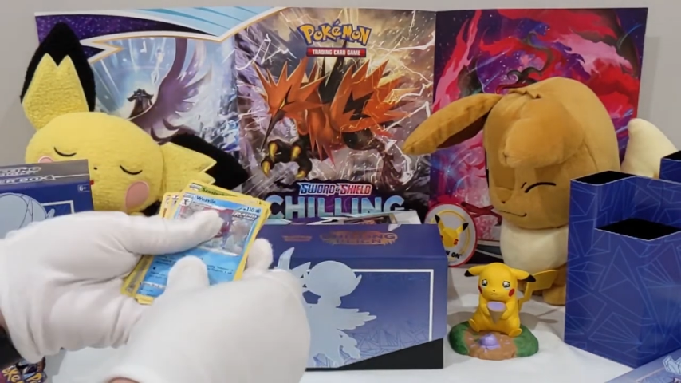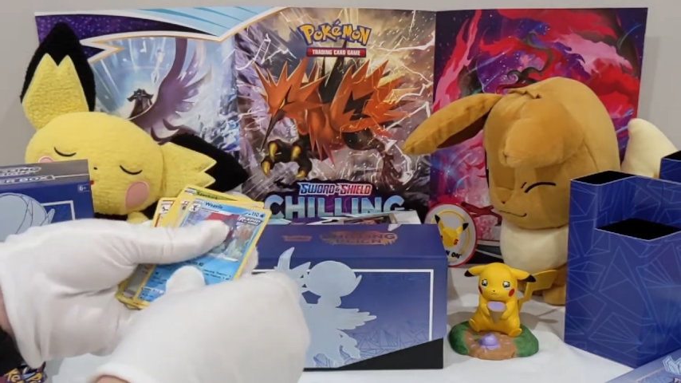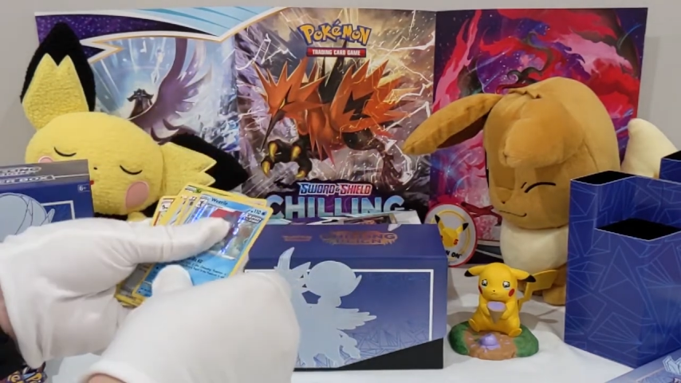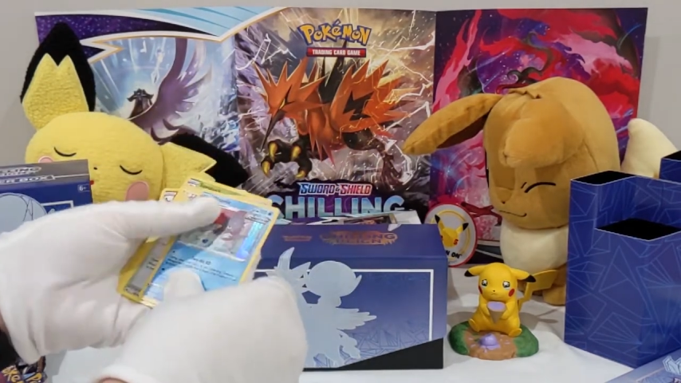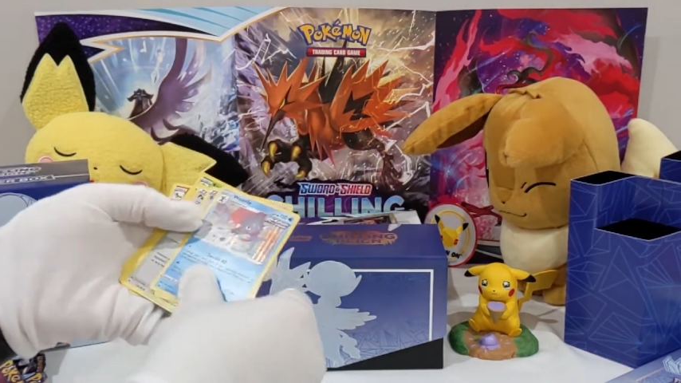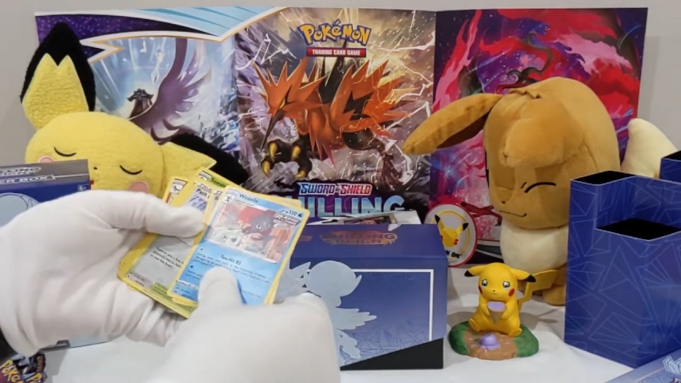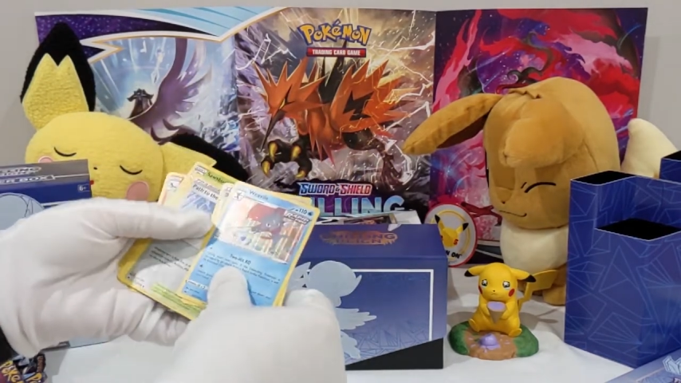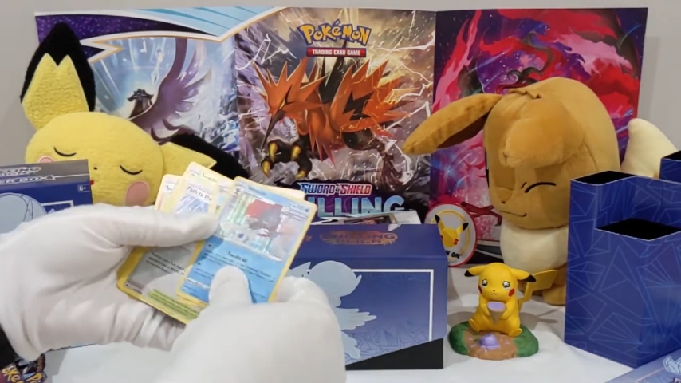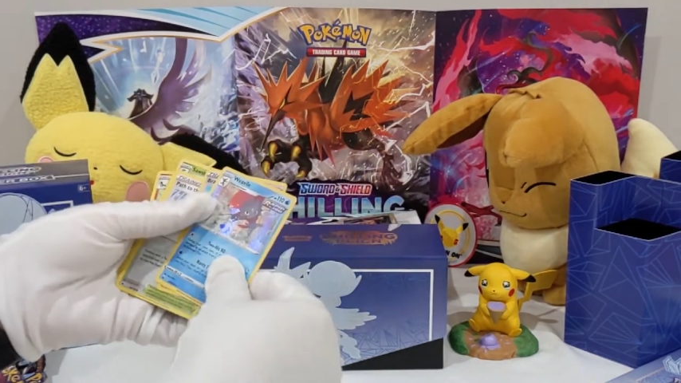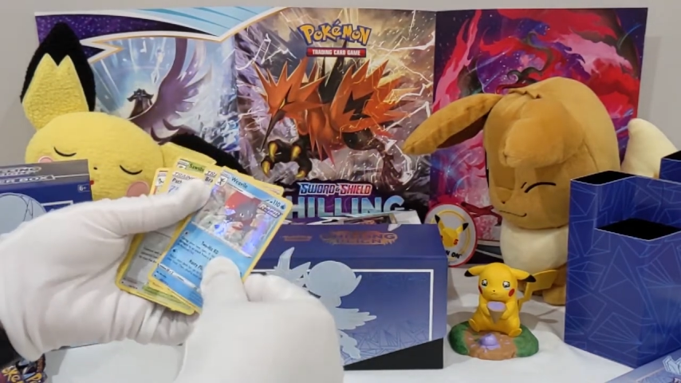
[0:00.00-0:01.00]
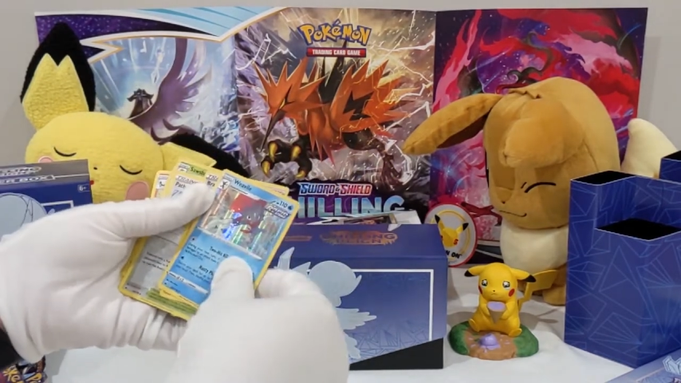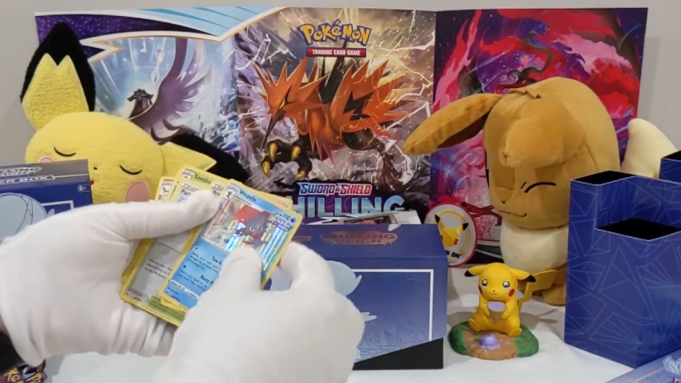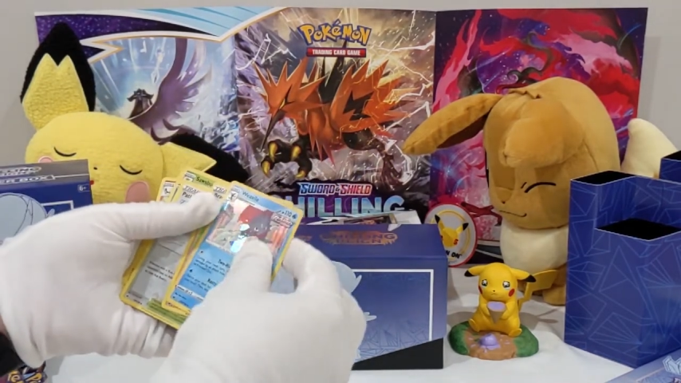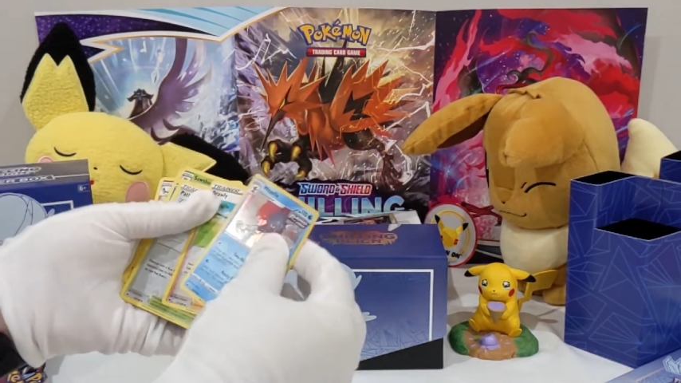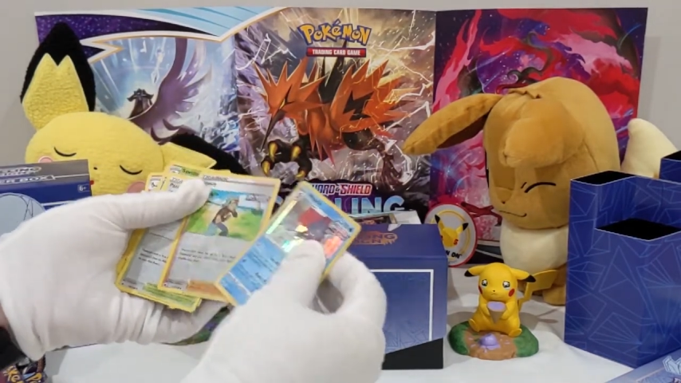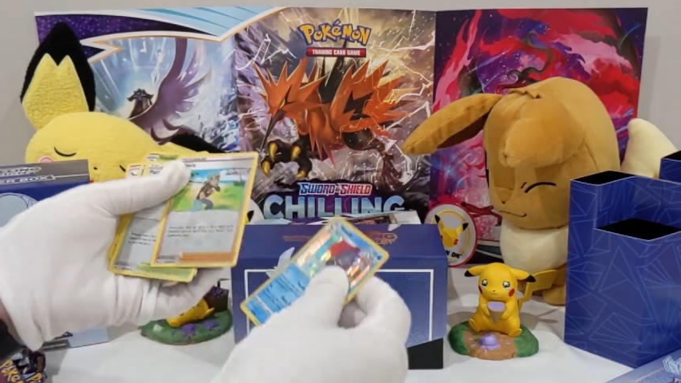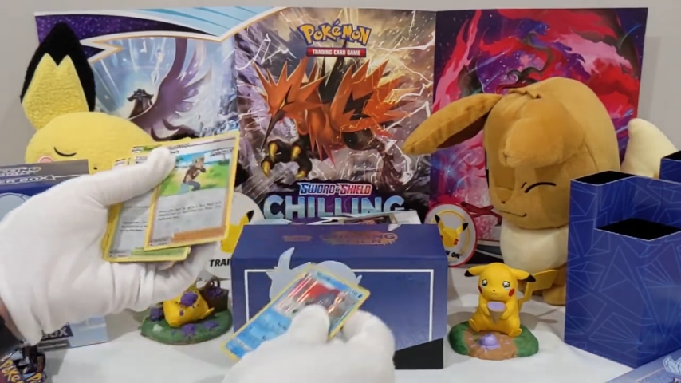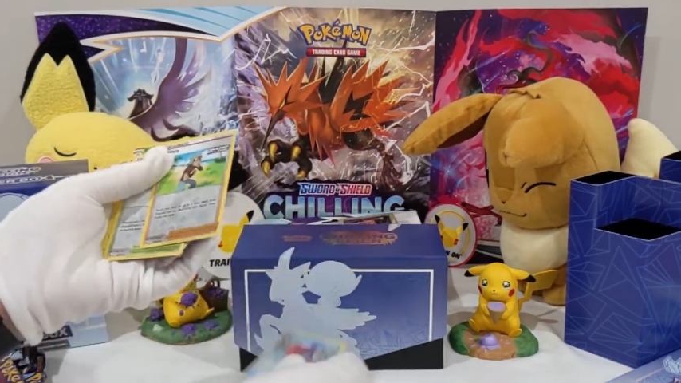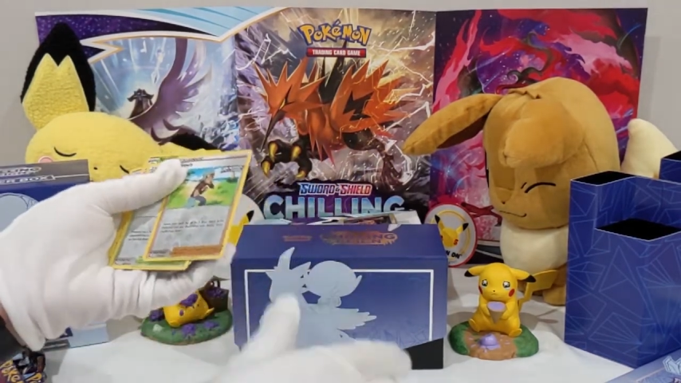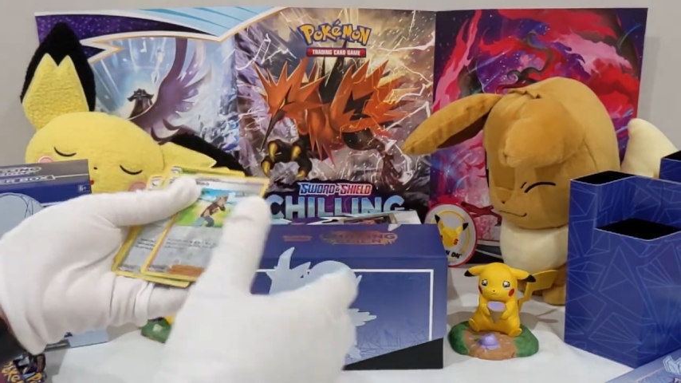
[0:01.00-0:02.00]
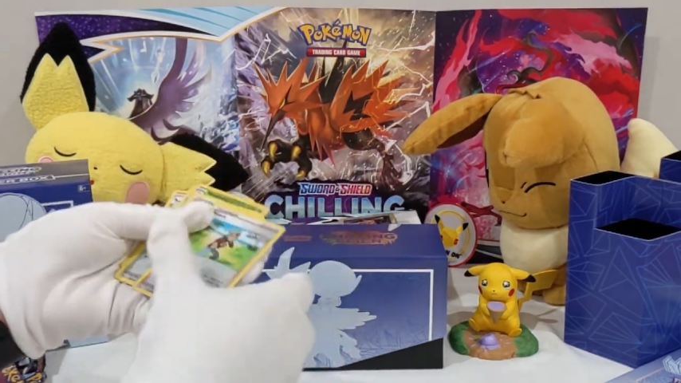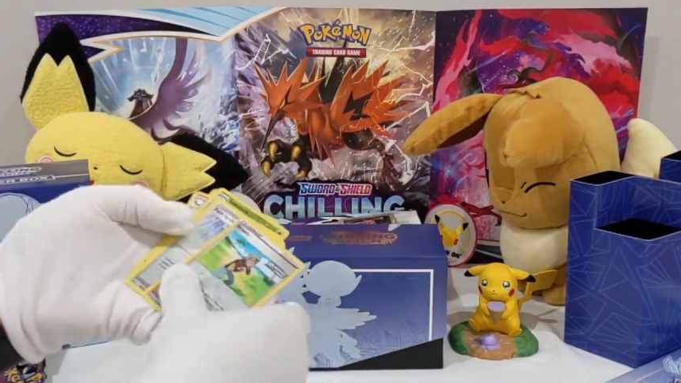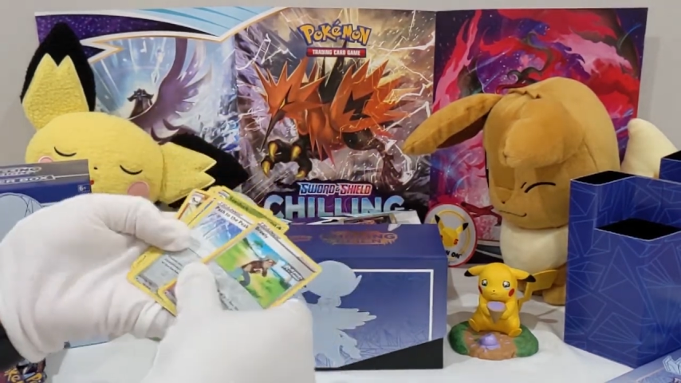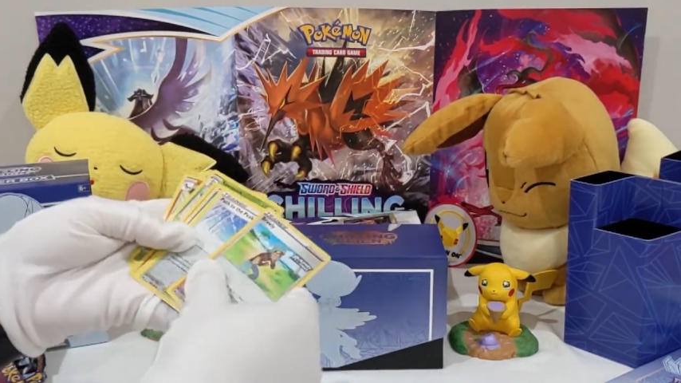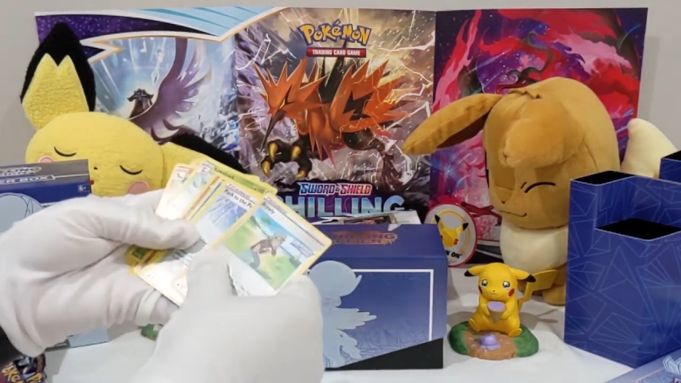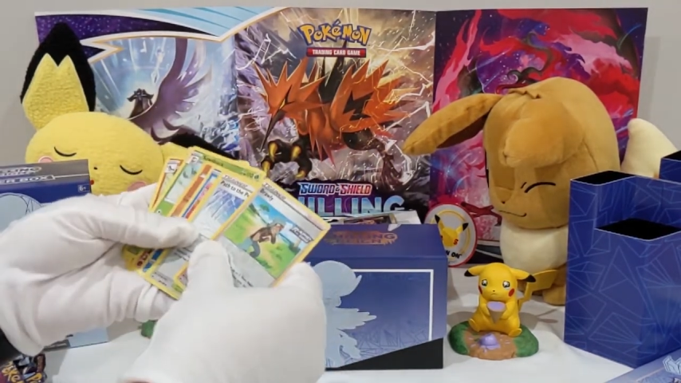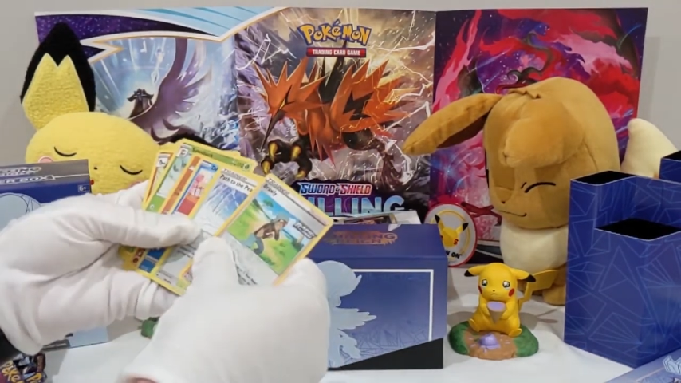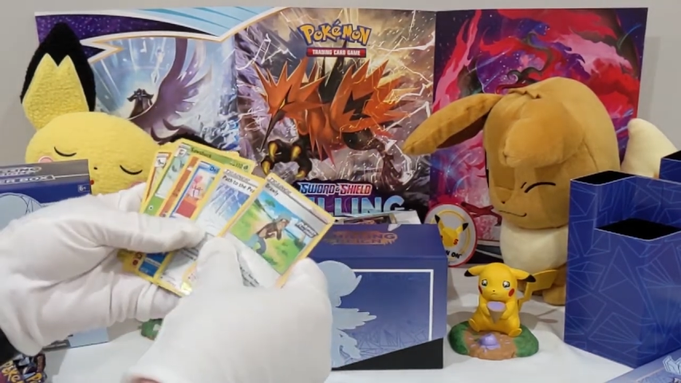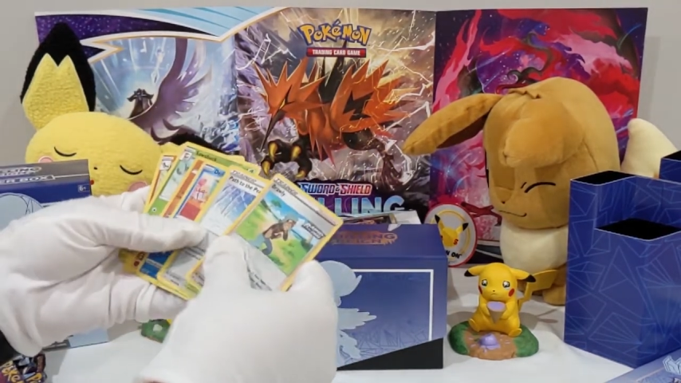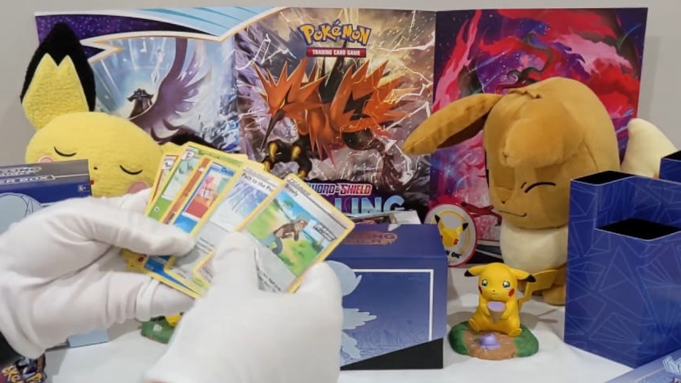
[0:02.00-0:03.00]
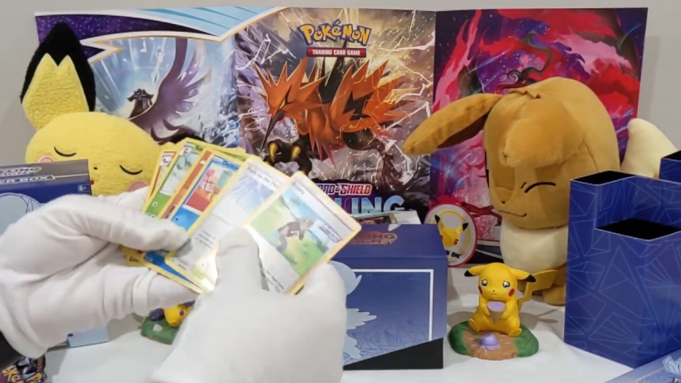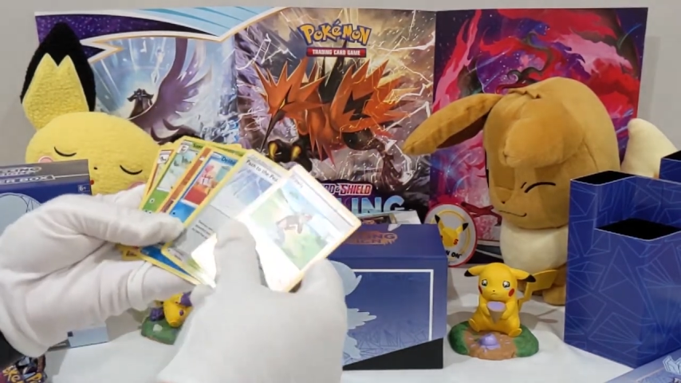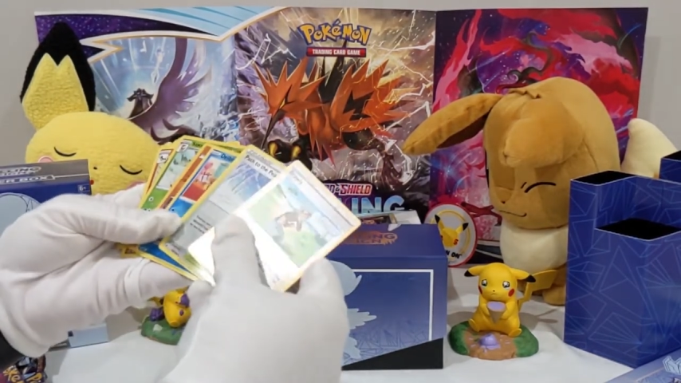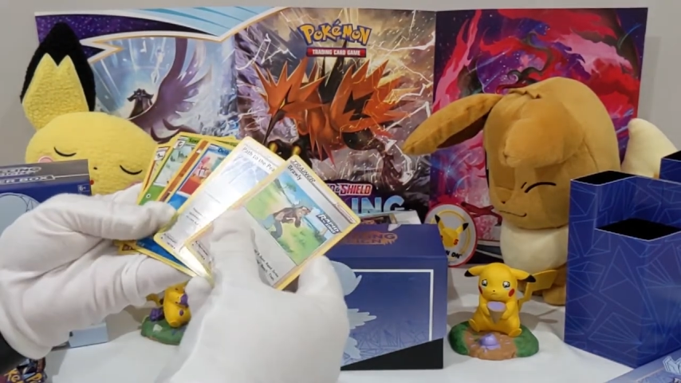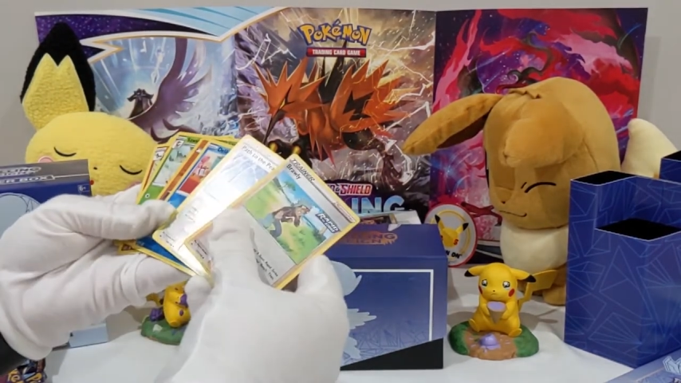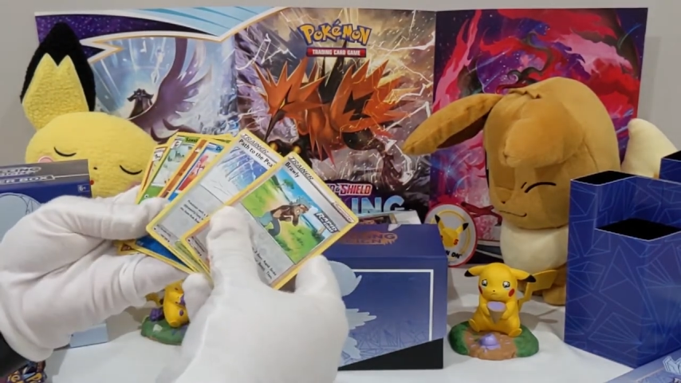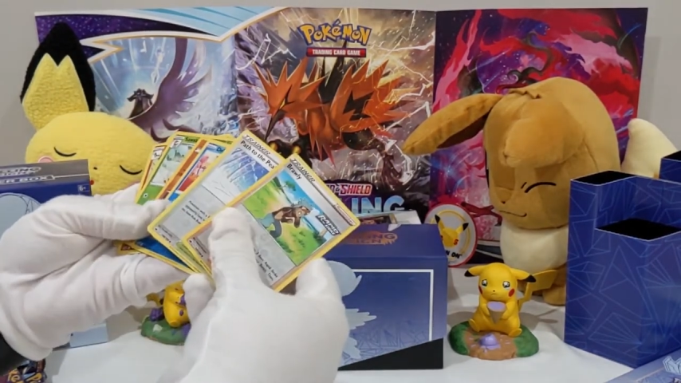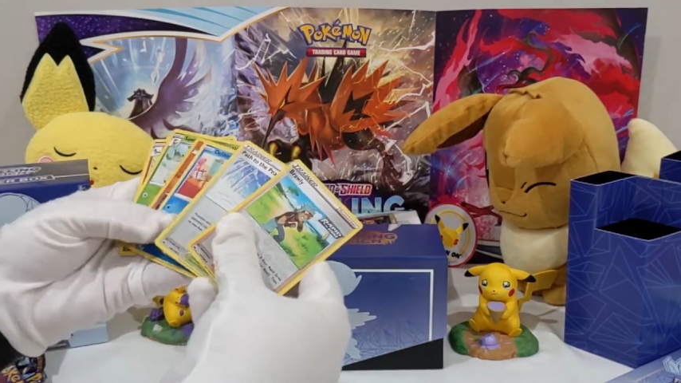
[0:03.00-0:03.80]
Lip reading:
[unreadable: no face in view]